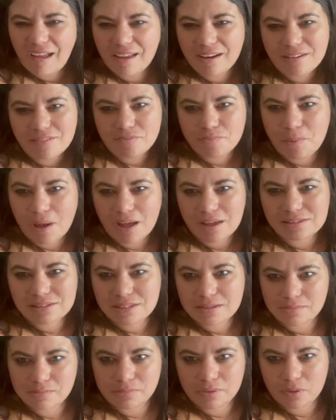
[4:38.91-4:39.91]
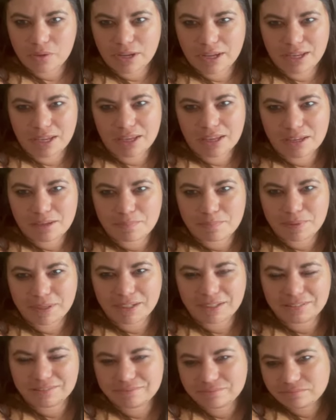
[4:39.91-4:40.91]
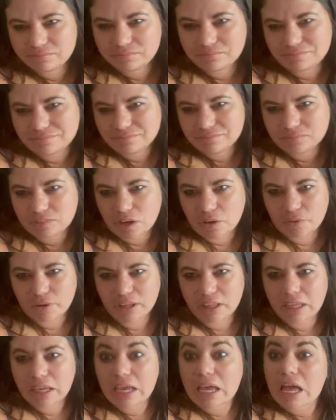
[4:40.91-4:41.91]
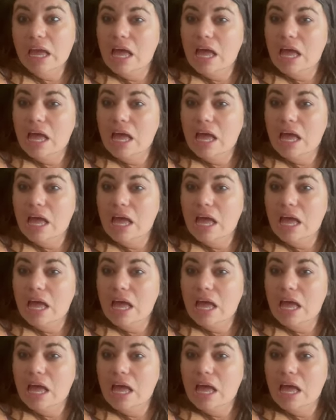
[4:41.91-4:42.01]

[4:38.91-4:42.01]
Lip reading: of boss employee, but not really,